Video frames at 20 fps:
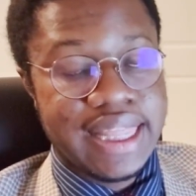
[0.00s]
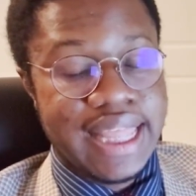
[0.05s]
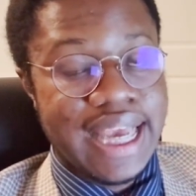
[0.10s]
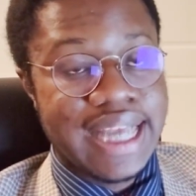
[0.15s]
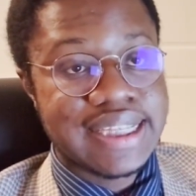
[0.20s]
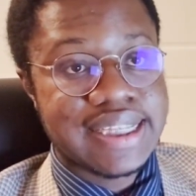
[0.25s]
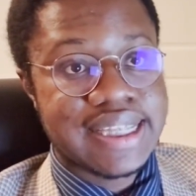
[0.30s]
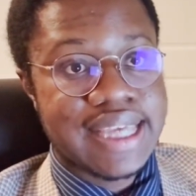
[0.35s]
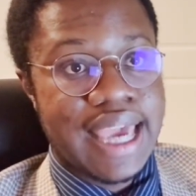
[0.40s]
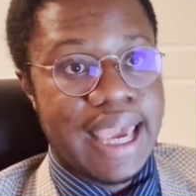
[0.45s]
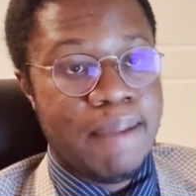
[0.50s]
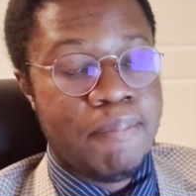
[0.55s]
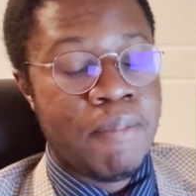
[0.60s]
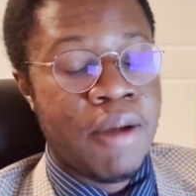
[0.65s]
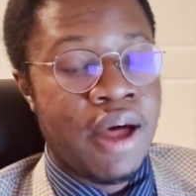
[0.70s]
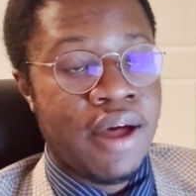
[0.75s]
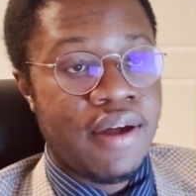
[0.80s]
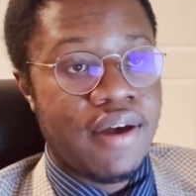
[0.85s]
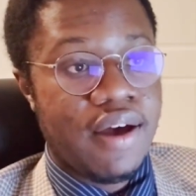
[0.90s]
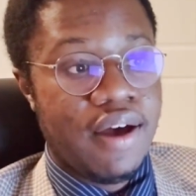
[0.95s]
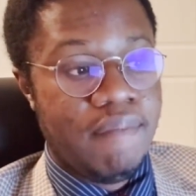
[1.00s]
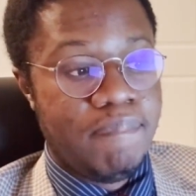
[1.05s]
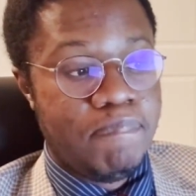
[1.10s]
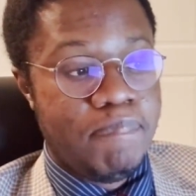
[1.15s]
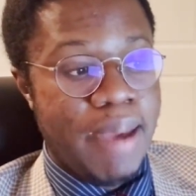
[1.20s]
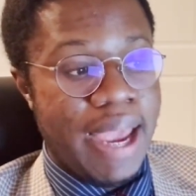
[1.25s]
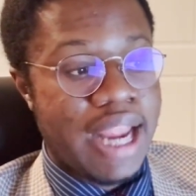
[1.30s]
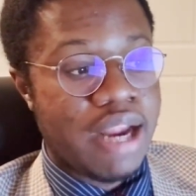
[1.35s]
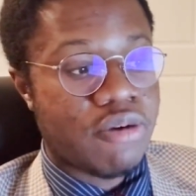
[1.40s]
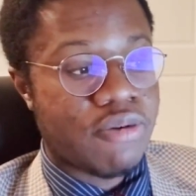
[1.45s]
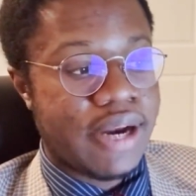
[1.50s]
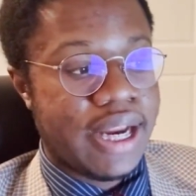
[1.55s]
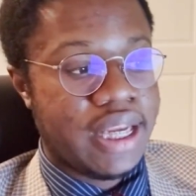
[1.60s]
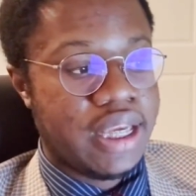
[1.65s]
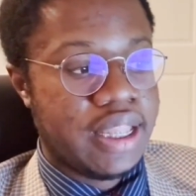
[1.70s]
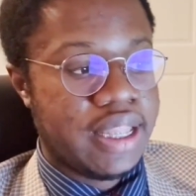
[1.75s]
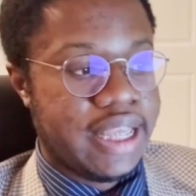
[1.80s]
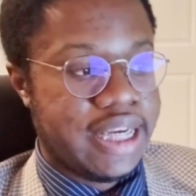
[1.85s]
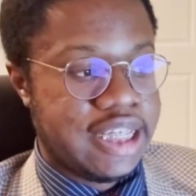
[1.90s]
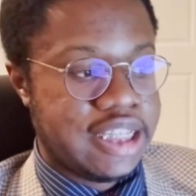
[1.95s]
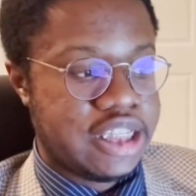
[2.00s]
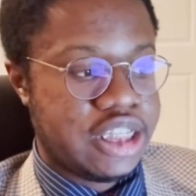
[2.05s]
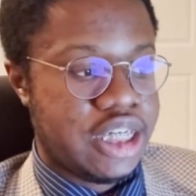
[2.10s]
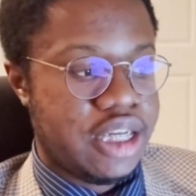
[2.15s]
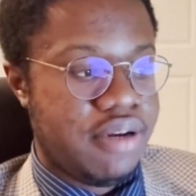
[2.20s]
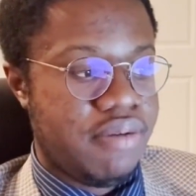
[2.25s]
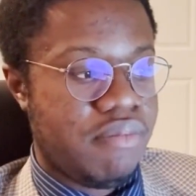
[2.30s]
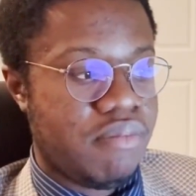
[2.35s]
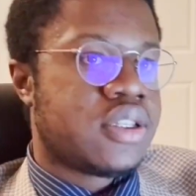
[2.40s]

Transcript: landscape of bank regulation.